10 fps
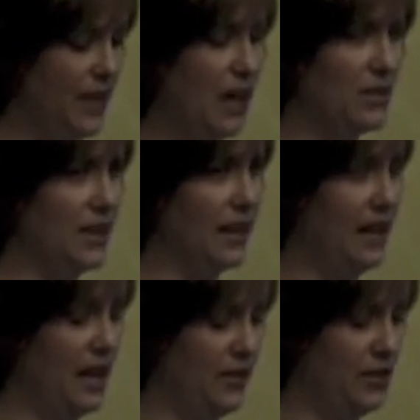I was lucky
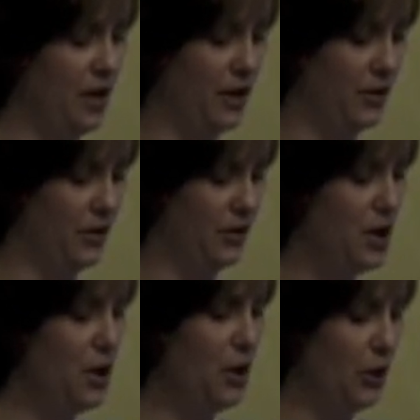to have a doctor
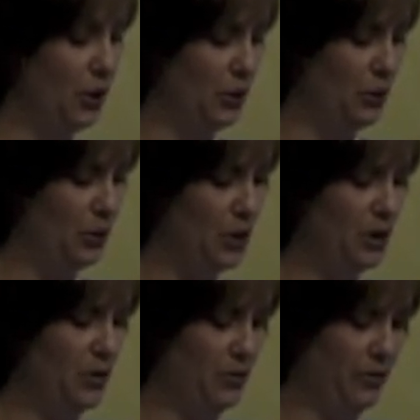who
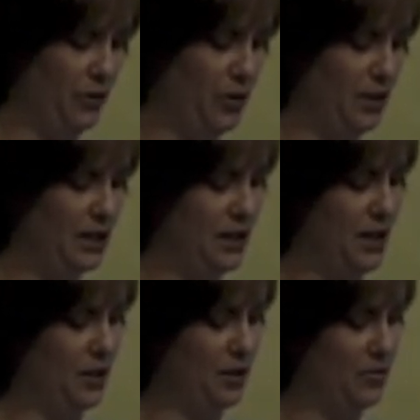referred me to
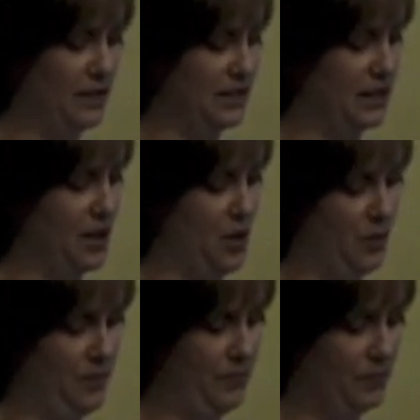Dr. Melissa
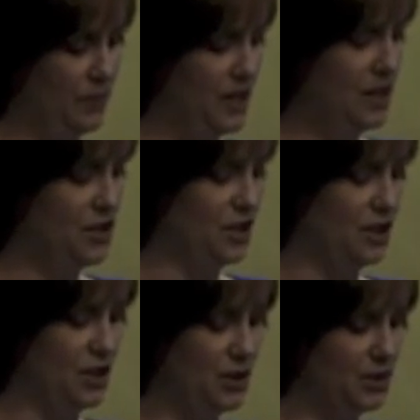Cohen.
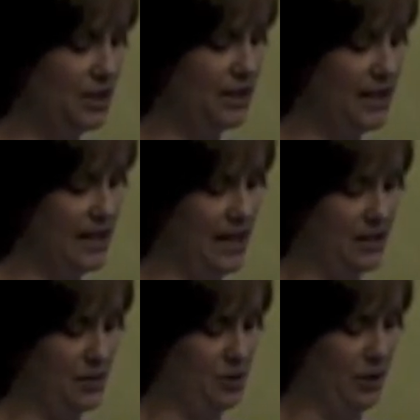She's a UCLA
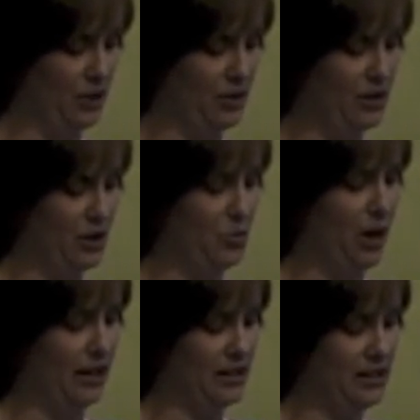cancer specialist who
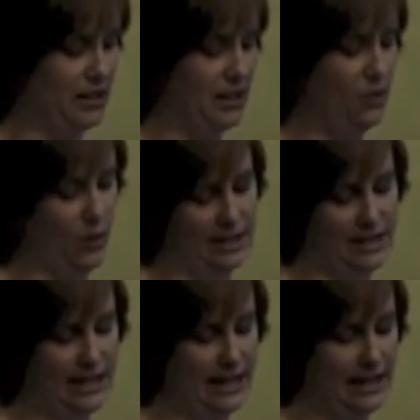practices in
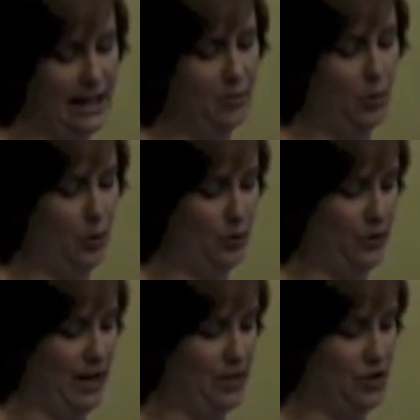Westlake and Porter
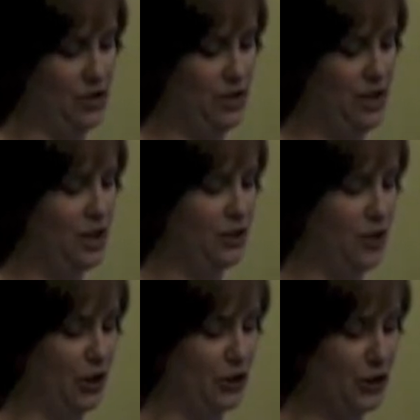Ranch.
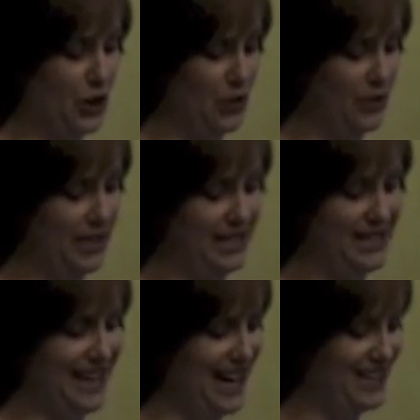Dr. Cohen
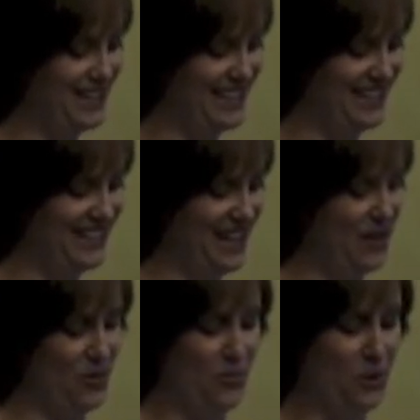is talented
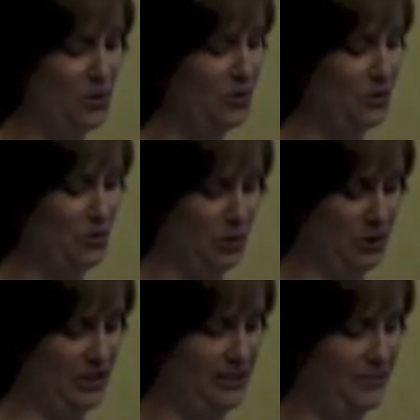and a wonderful
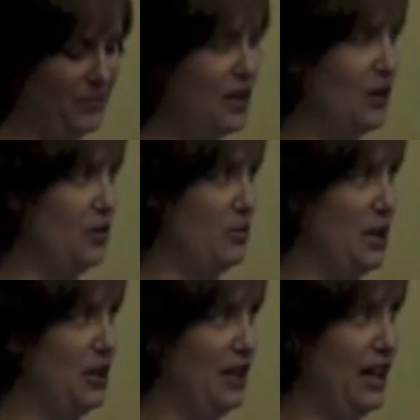person. You'll
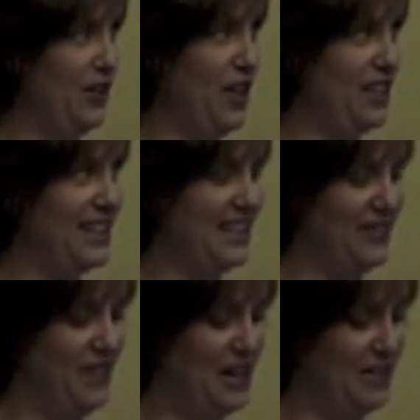meet her later on this
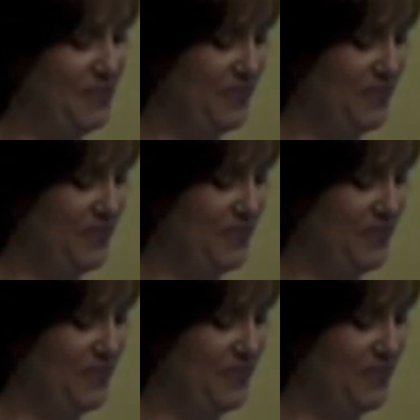evening.